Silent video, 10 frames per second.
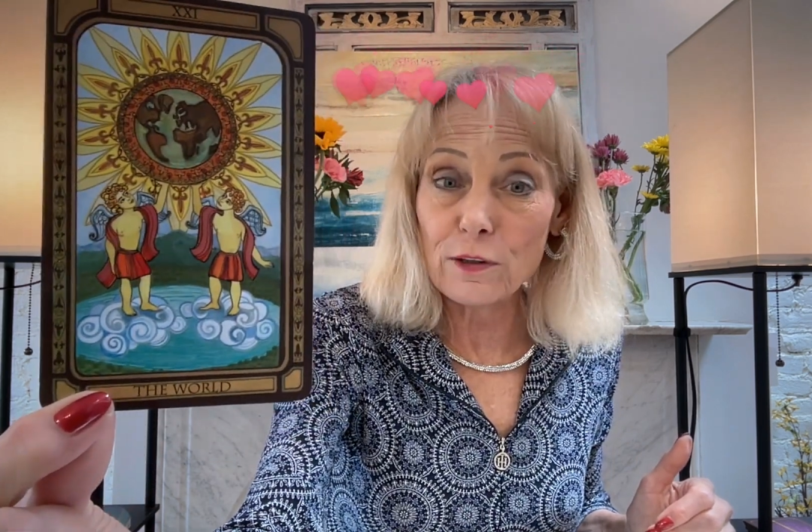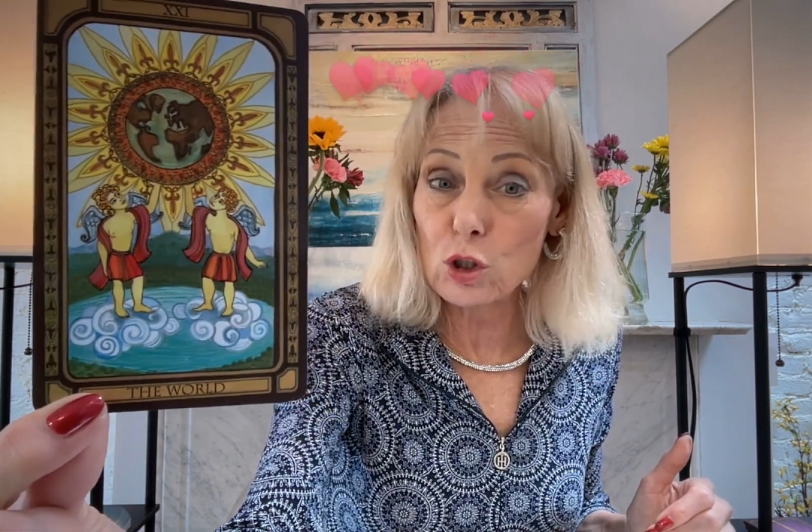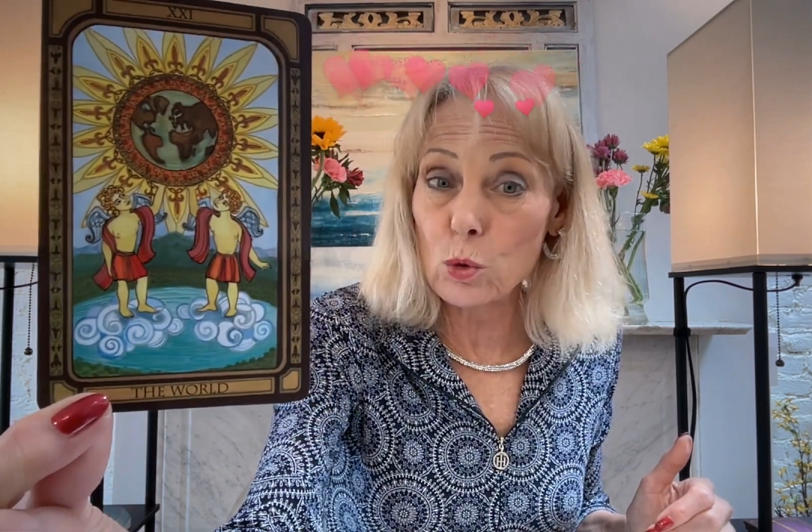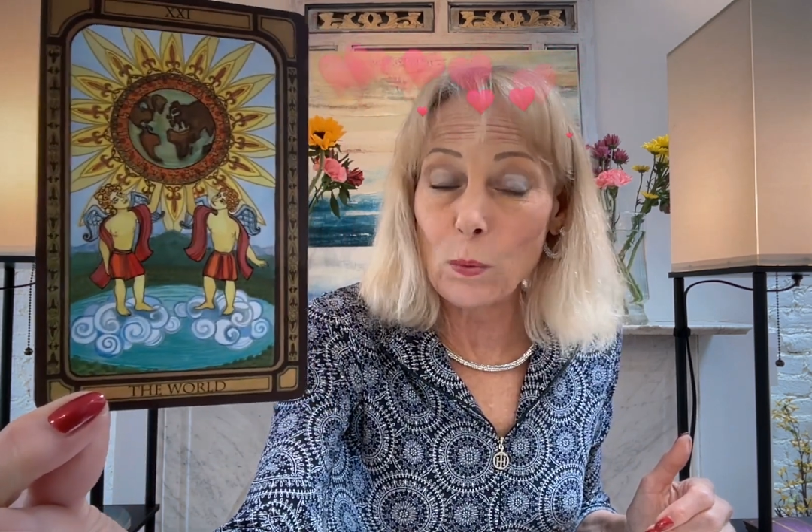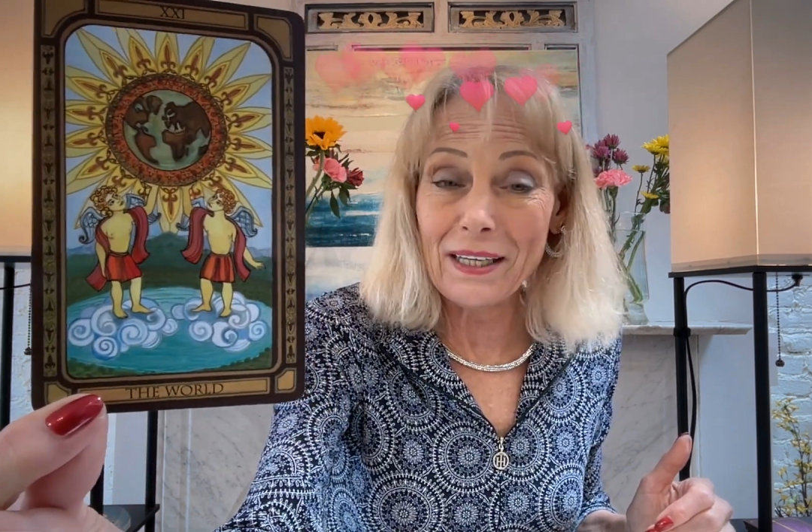
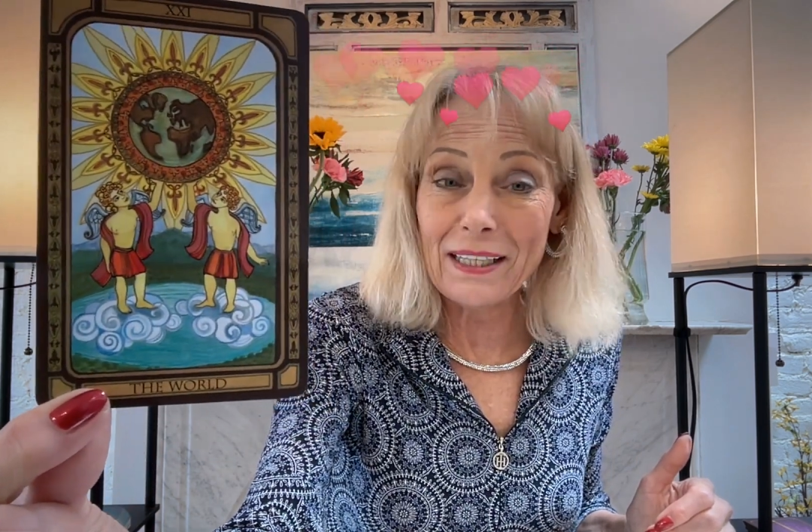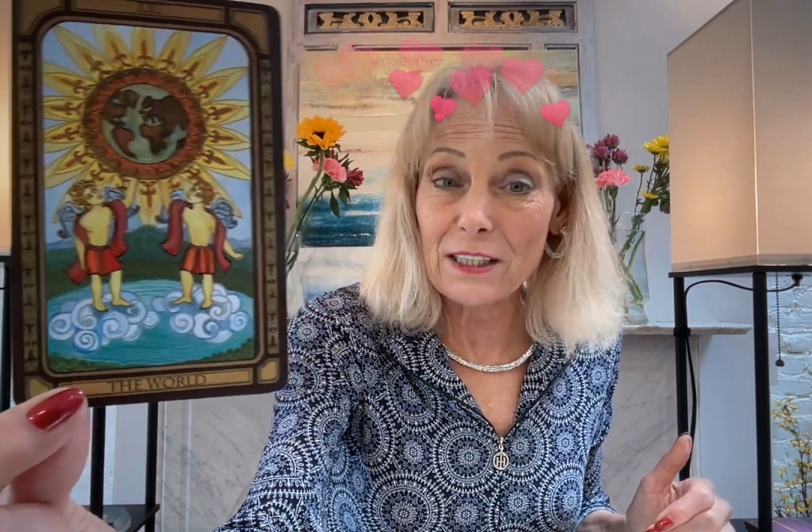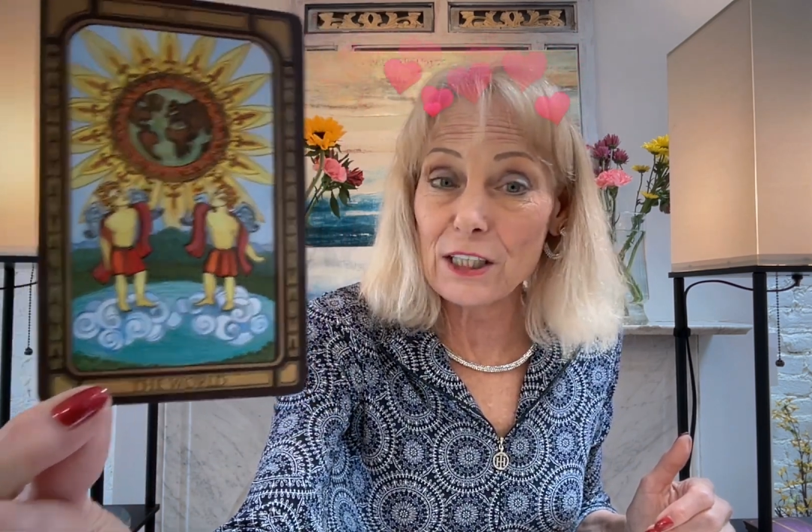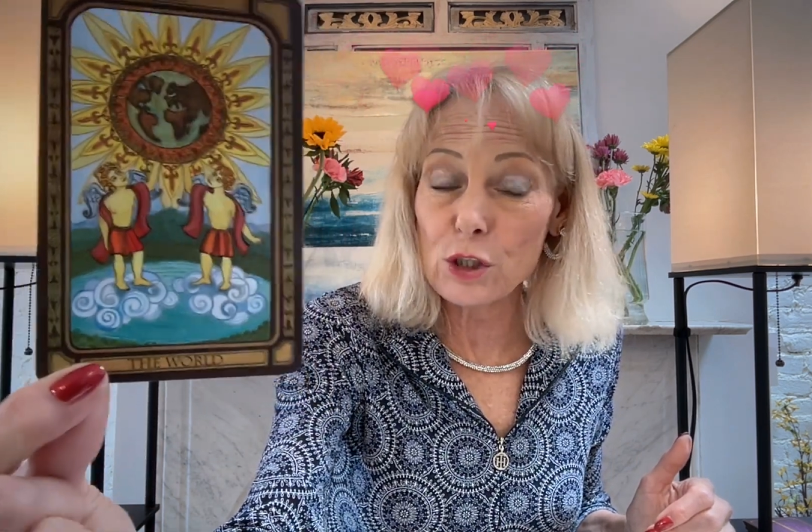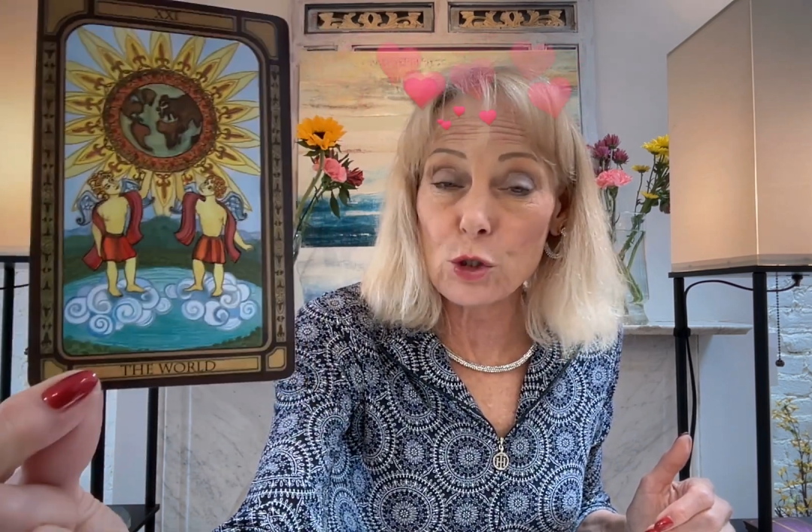twin
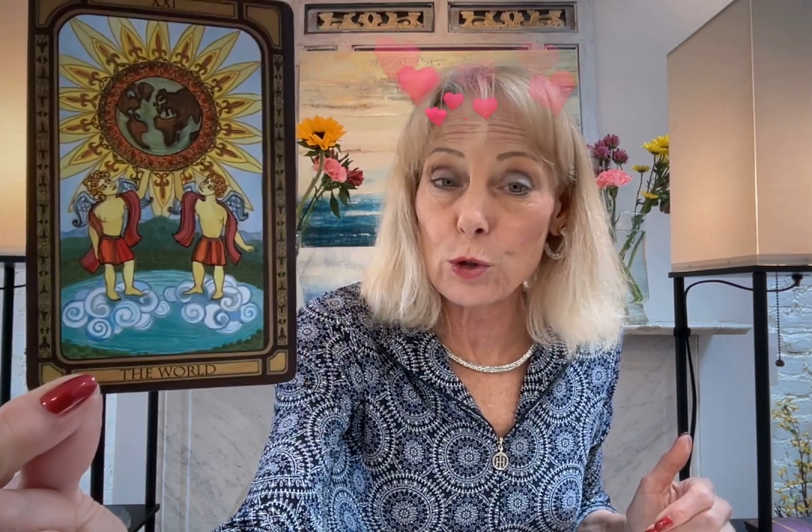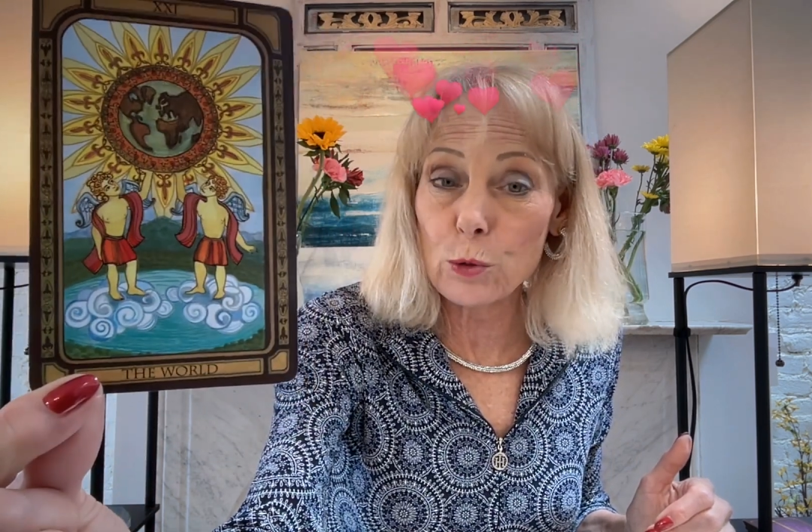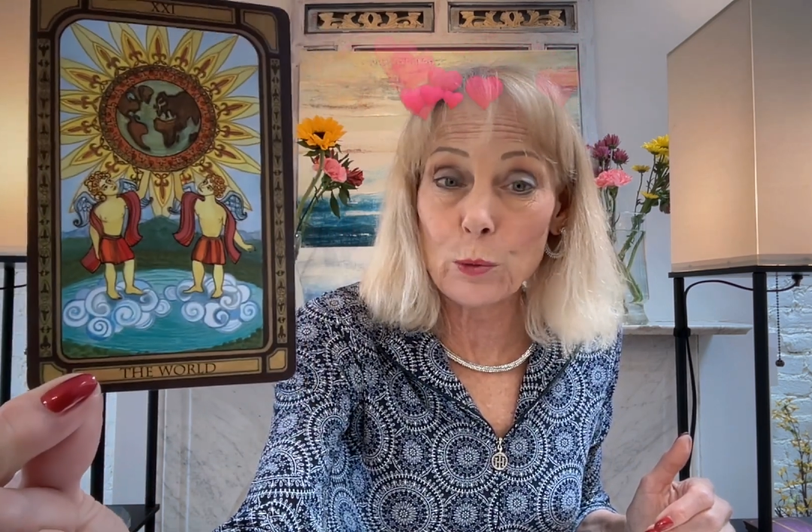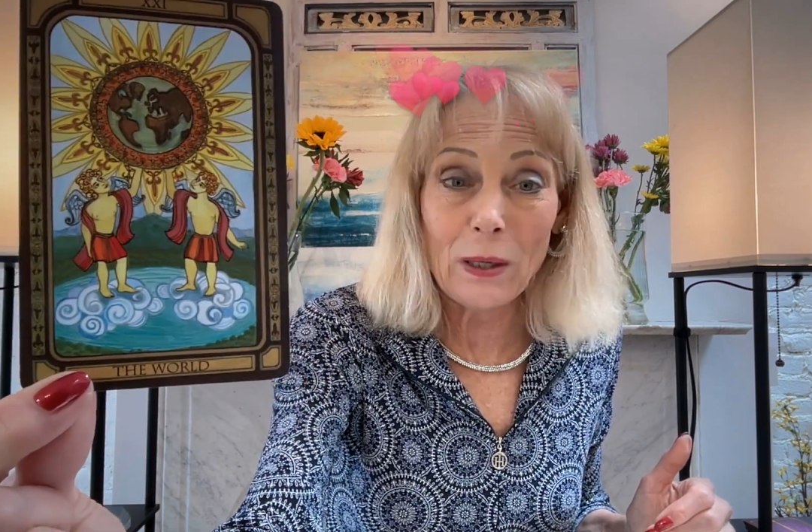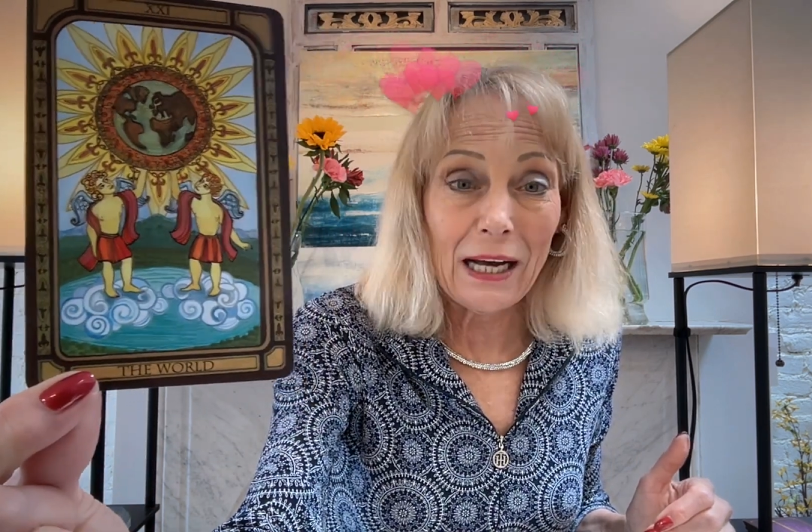these
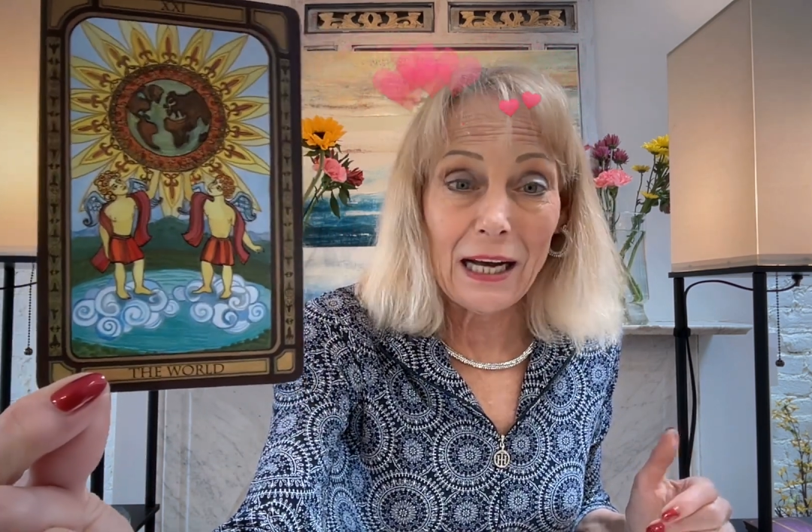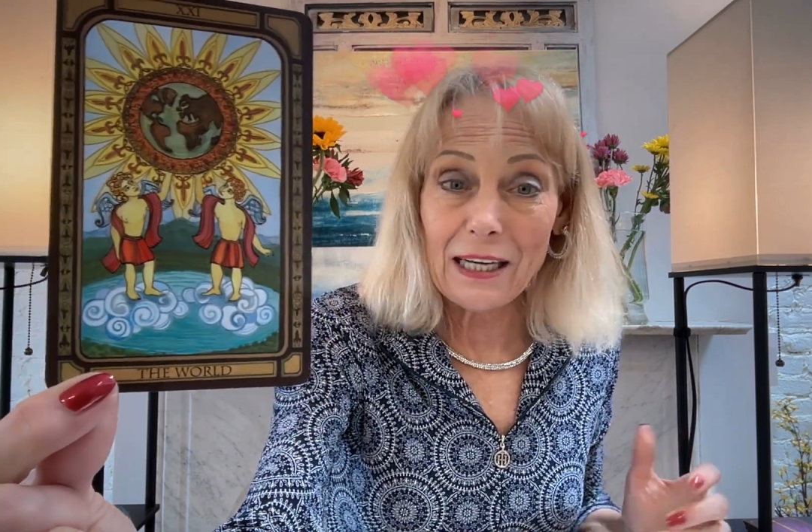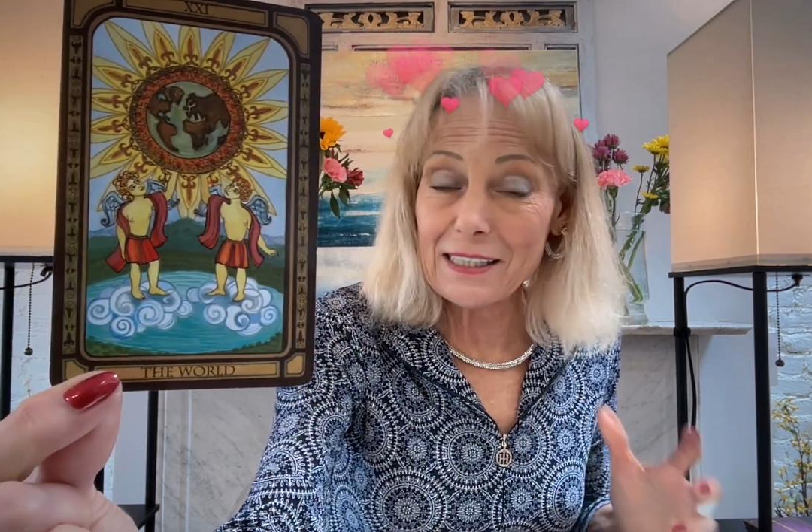two uh,